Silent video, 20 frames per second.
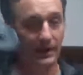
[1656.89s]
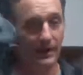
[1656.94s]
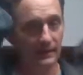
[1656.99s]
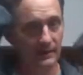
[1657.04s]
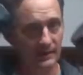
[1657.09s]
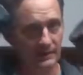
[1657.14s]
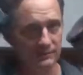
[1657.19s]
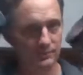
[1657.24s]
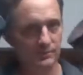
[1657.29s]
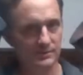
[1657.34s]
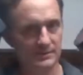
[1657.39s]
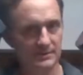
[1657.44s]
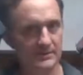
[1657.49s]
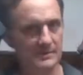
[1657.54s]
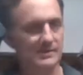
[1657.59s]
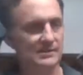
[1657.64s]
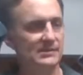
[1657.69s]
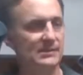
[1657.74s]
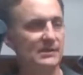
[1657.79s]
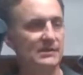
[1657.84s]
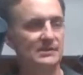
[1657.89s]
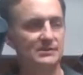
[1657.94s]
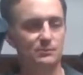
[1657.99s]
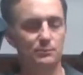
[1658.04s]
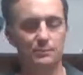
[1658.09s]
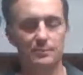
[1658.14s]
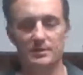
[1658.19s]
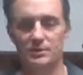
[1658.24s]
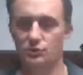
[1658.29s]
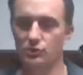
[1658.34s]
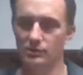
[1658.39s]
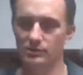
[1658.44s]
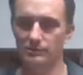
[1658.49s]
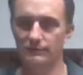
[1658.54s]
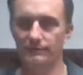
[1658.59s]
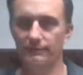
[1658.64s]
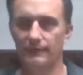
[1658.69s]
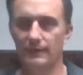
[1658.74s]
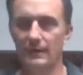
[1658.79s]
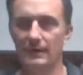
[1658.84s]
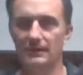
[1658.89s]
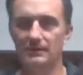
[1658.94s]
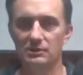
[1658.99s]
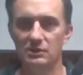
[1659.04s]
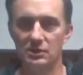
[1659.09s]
And these ones this size would be just fine.